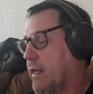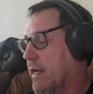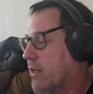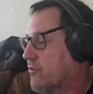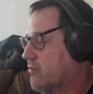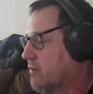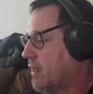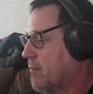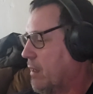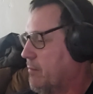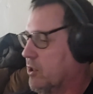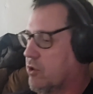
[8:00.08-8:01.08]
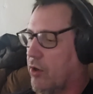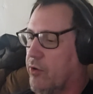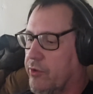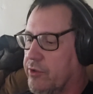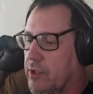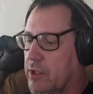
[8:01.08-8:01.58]
And I'd say maybe
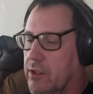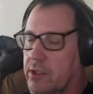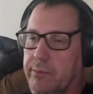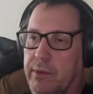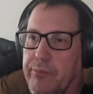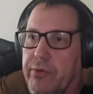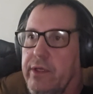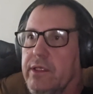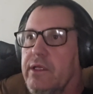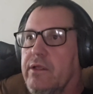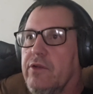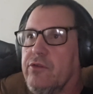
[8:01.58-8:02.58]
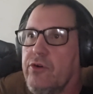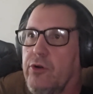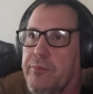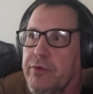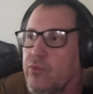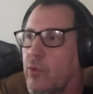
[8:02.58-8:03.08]
Carl Jung could be put into this
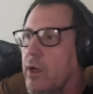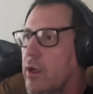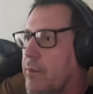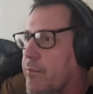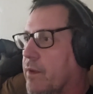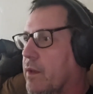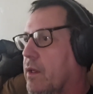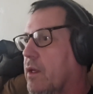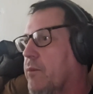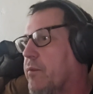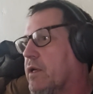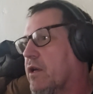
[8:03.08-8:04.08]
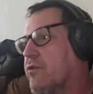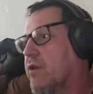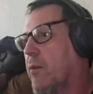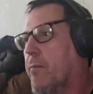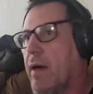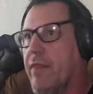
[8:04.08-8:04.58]
group as well, because
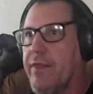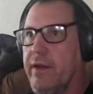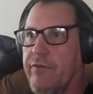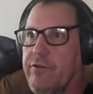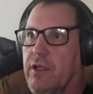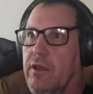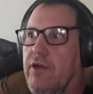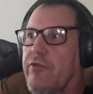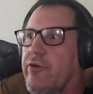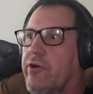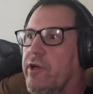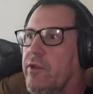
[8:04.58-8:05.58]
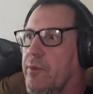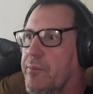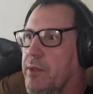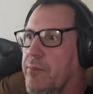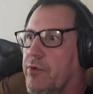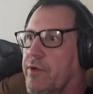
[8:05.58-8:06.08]
their method of delivery and the
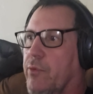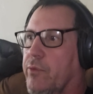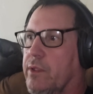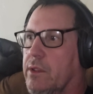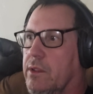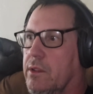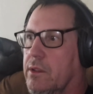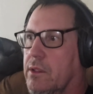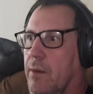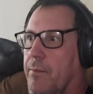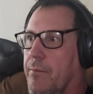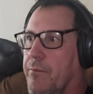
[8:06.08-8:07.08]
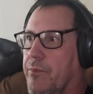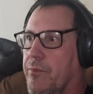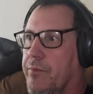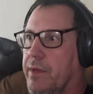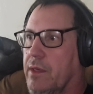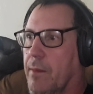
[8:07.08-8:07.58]
people that would
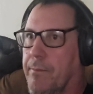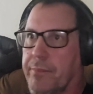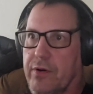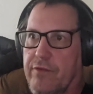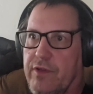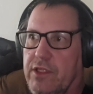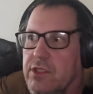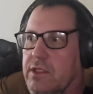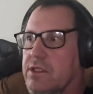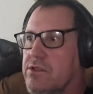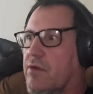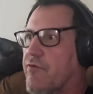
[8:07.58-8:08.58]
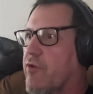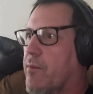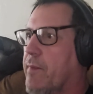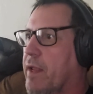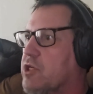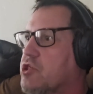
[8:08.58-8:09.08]
become privy to this
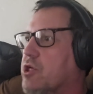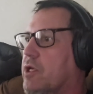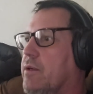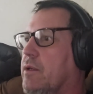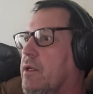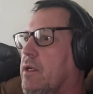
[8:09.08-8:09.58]
information,